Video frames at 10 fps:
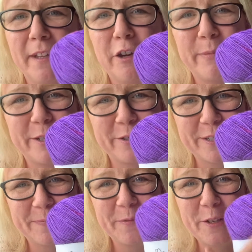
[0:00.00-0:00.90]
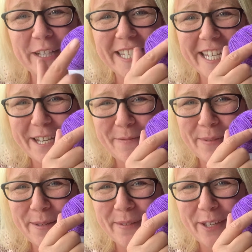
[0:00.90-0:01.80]
Oh my God. You can see it
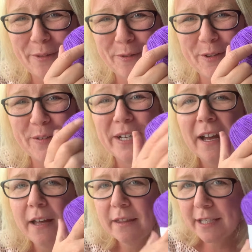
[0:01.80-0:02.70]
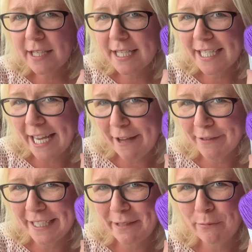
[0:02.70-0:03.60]
peeping through. This is
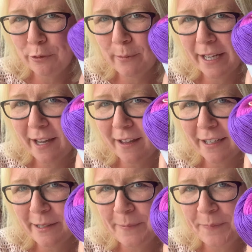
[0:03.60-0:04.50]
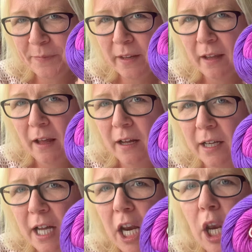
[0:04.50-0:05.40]
definitely more my colour.
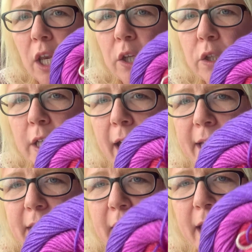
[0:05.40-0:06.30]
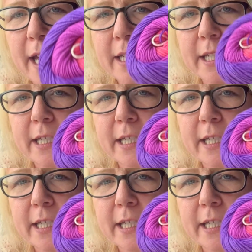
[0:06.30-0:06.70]
Look at it.